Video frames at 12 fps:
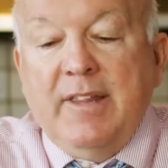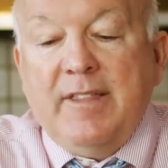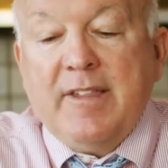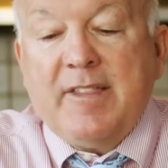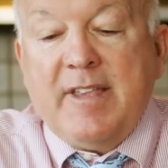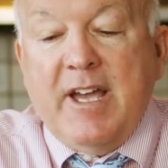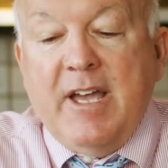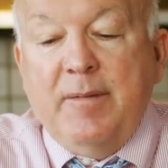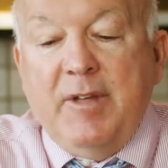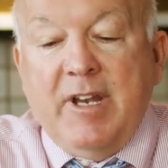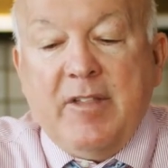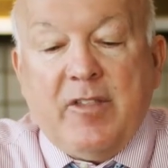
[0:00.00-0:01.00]
This
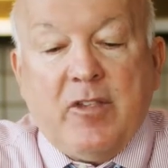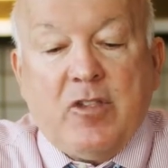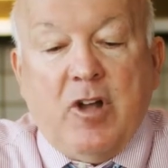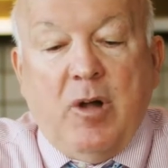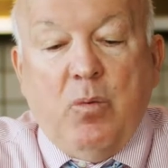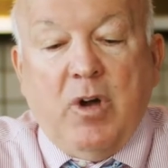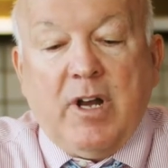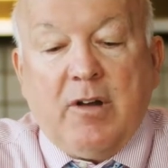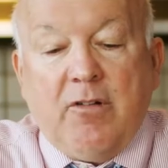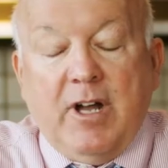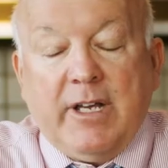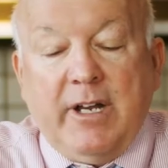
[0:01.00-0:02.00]
time it is a saltwater
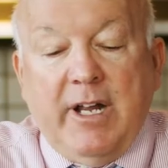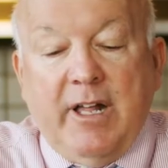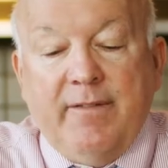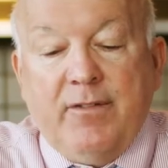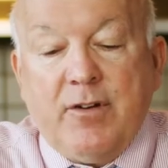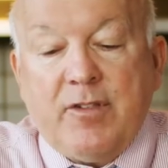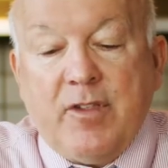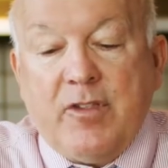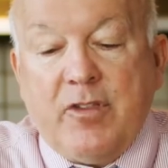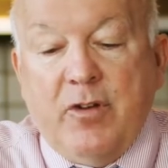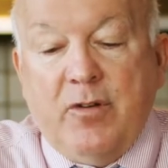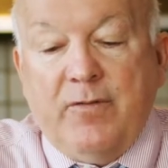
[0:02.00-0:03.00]
crocodile
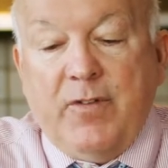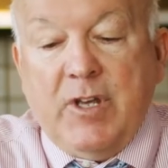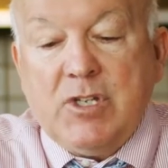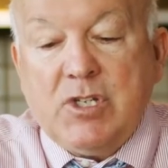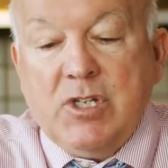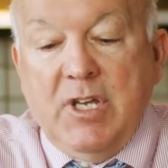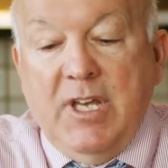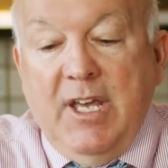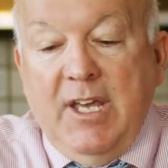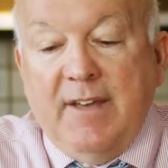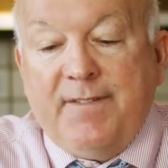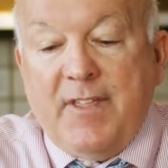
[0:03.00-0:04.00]
versus stonefish.
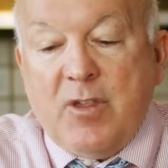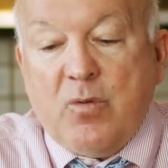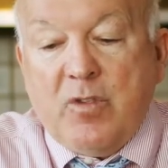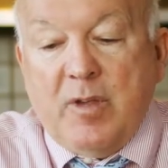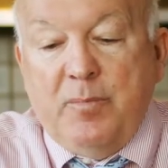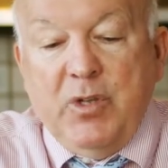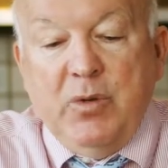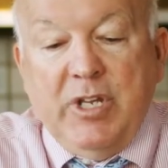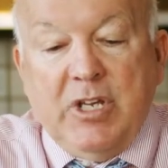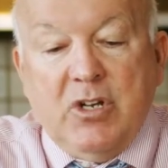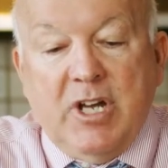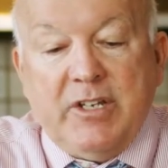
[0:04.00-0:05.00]
If this was a
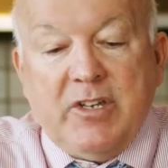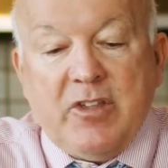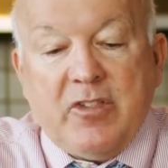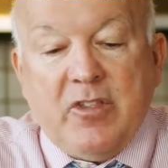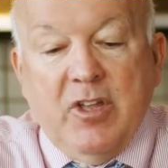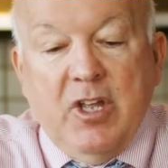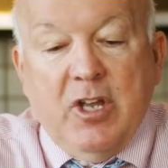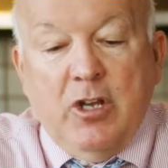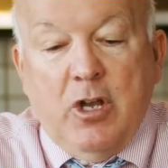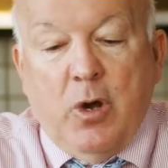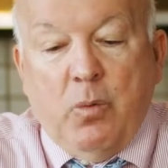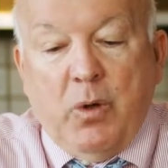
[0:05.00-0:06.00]
beauty contest,
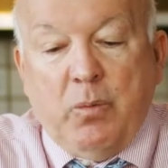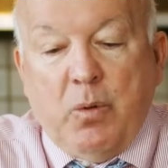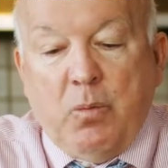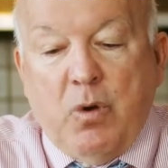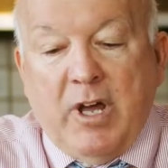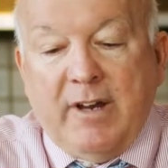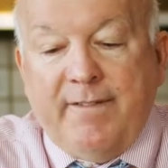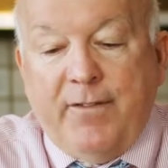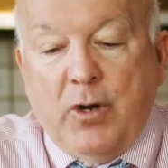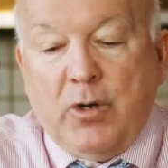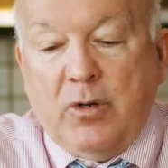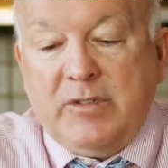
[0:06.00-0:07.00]
no one would want a
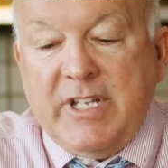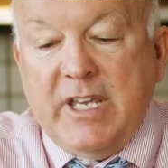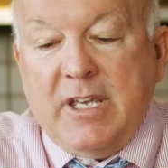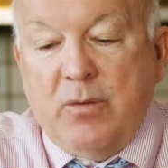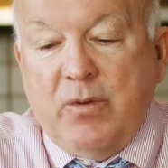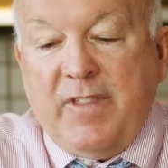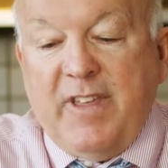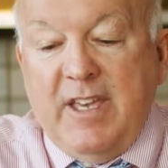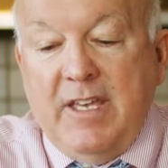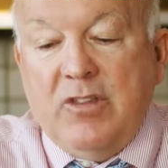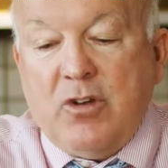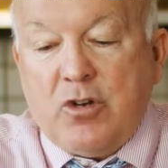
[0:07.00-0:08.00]
photo taken with
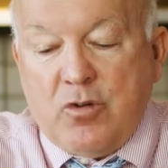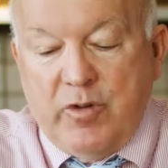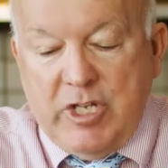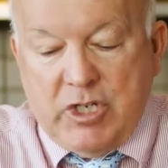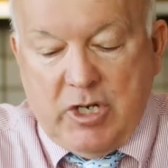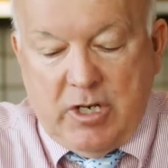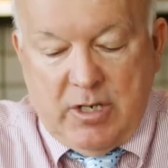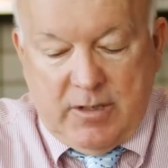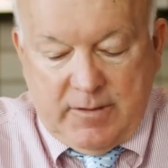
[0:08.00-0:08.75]
either creature.